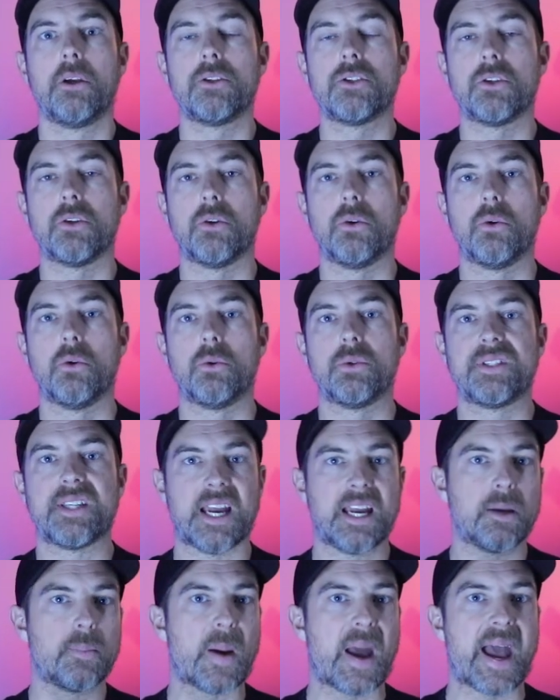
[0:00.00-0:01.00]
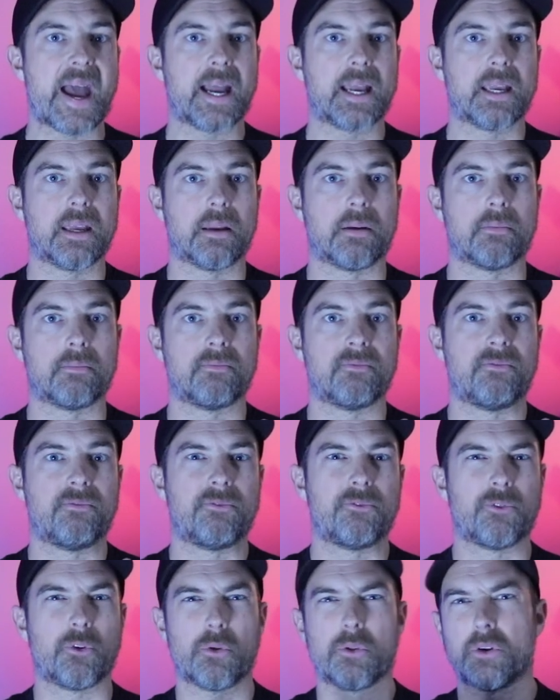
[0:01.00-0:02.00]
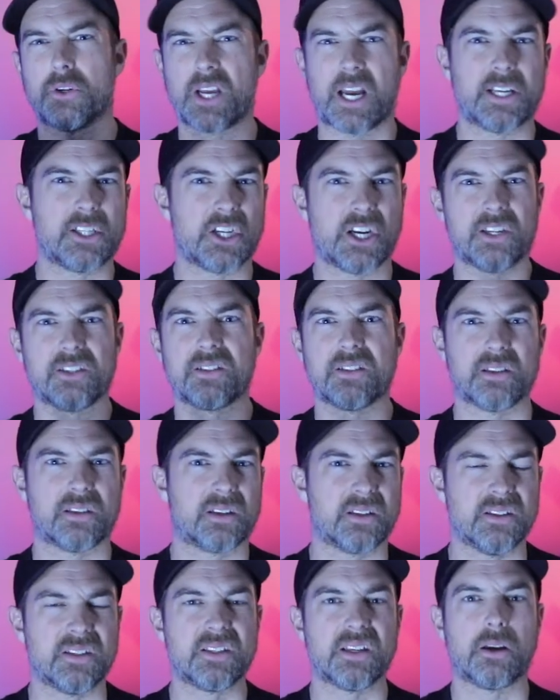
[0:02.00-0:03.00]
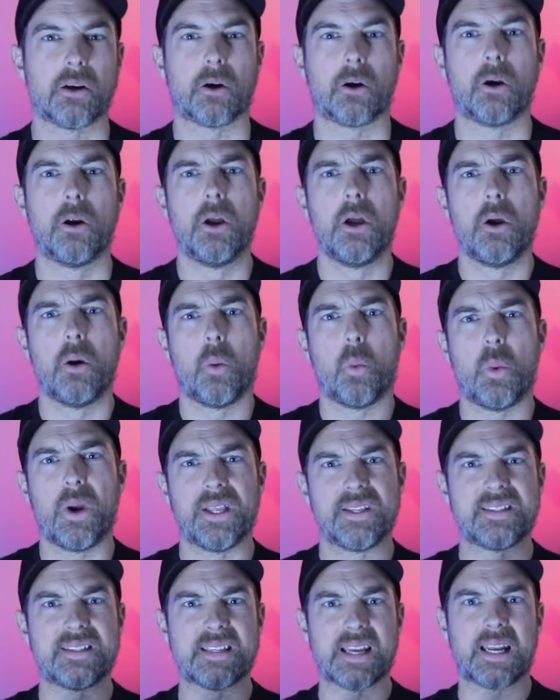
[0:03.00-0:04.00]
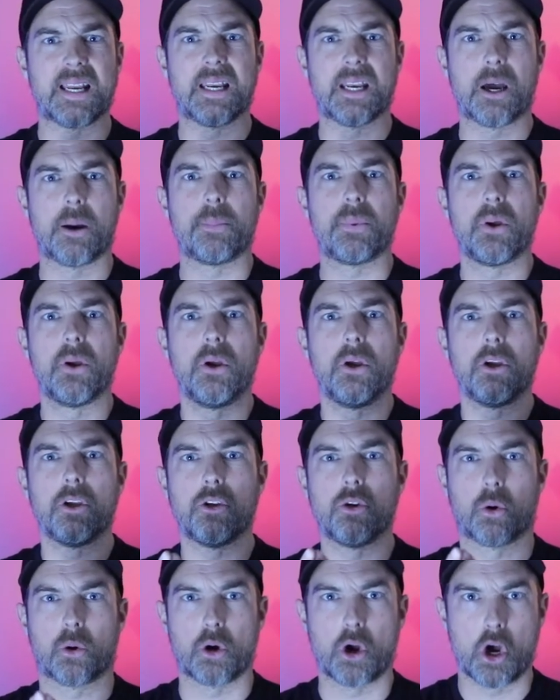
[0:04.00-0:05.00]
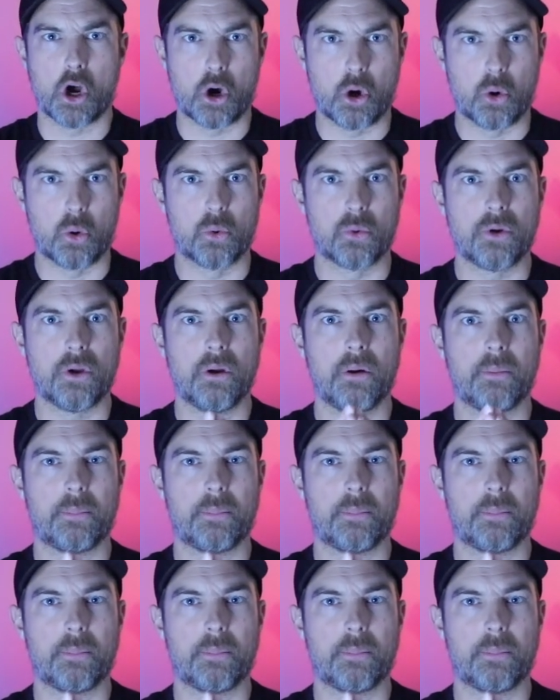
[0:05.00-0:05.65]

to take back and further digest and consider when setting up your own